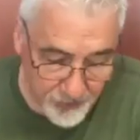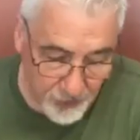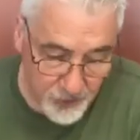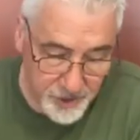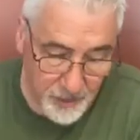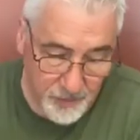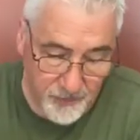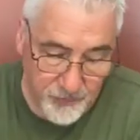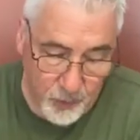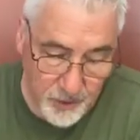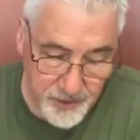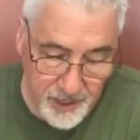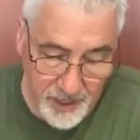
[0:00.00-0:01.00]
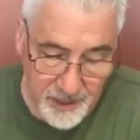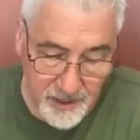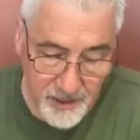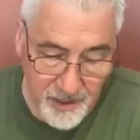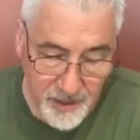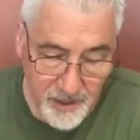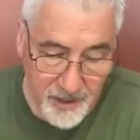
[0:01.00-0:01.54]
in verse number 14,
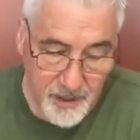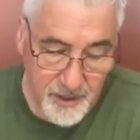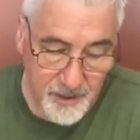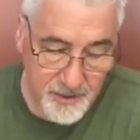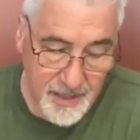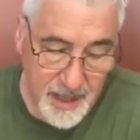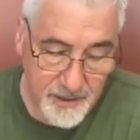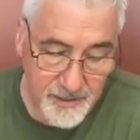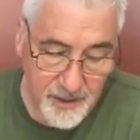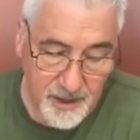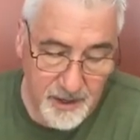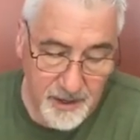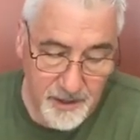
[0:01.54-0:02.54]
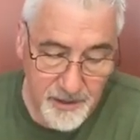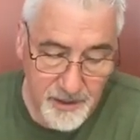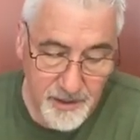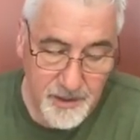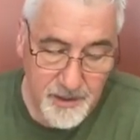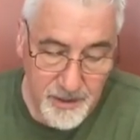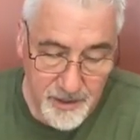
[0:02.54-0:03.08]
that uh,
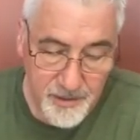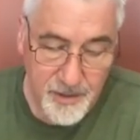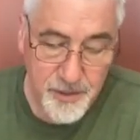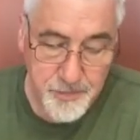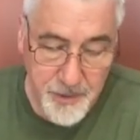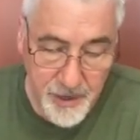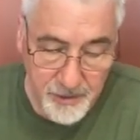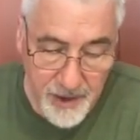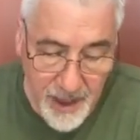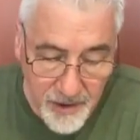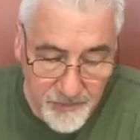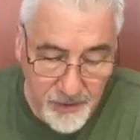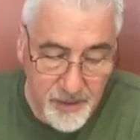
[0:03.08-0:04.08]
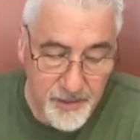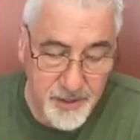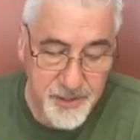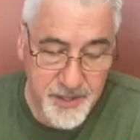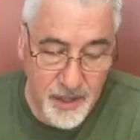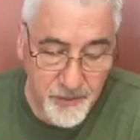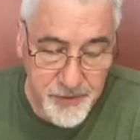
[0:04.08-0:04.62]
this bitter envy, this
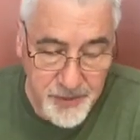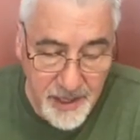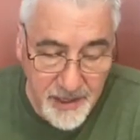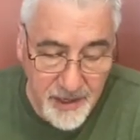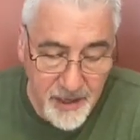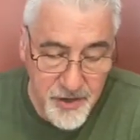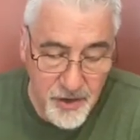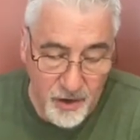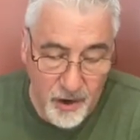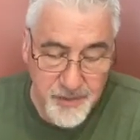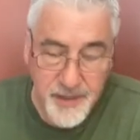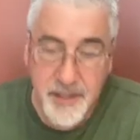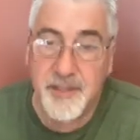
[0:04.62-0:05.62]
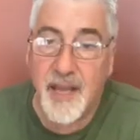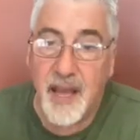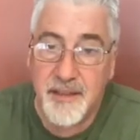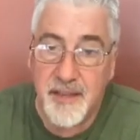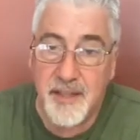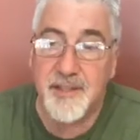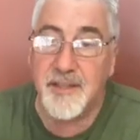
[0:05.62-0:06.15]
self seeking in your heart, this,
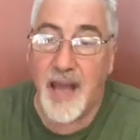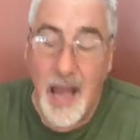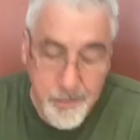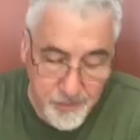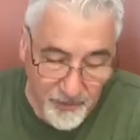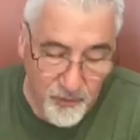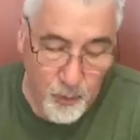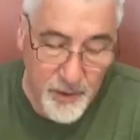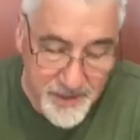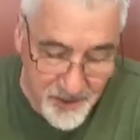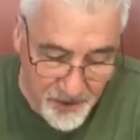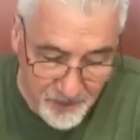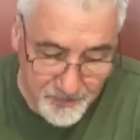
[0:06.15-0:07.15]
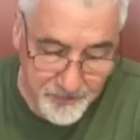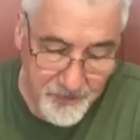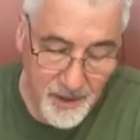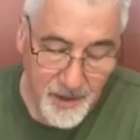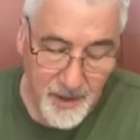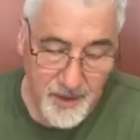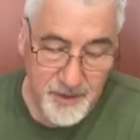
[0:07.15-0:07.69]
this type of wisdom
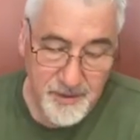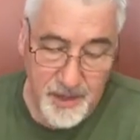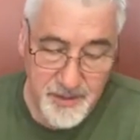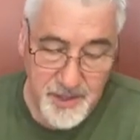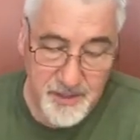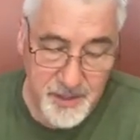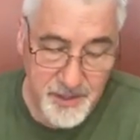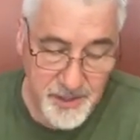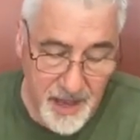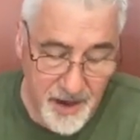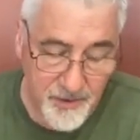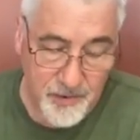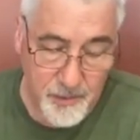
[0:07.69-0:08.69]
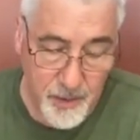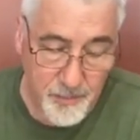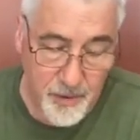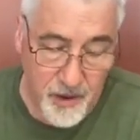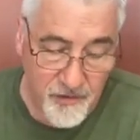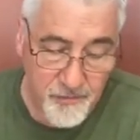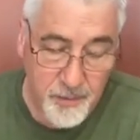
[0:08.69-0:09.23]
doesn't descend from
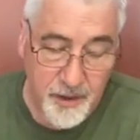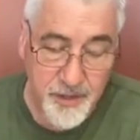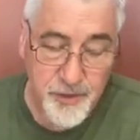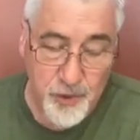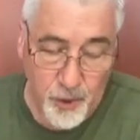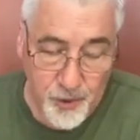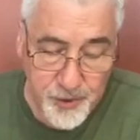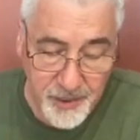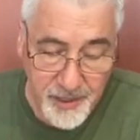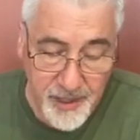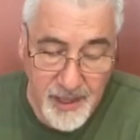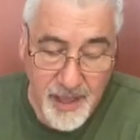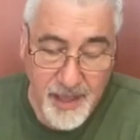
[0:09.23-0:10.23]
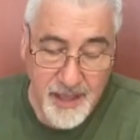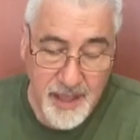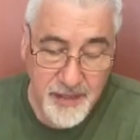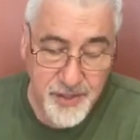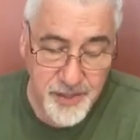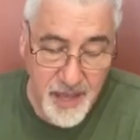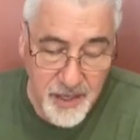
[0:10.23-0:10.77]
above, but it's earthly
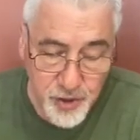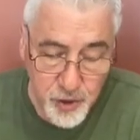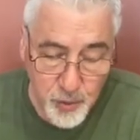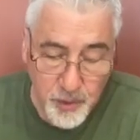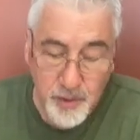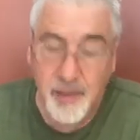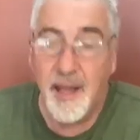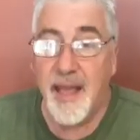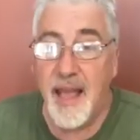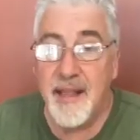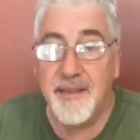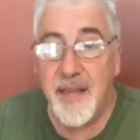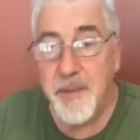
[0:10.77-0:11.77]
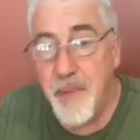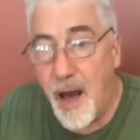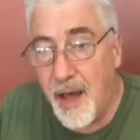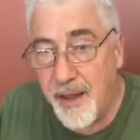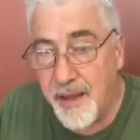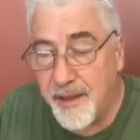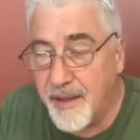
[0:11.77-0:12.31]
and sensual and
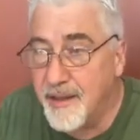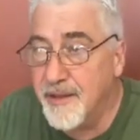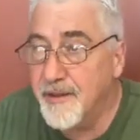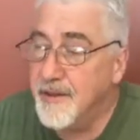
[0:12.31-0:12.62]
demonic.